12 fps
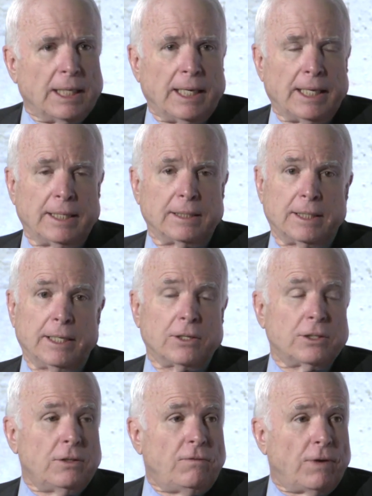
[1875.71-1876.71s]
And they are
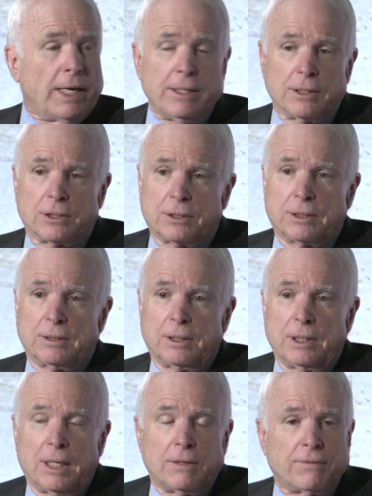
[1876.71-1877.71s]
good fighters. They're
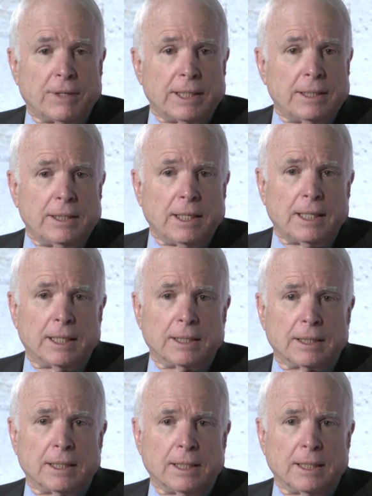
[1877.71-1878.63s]
not afraid to die.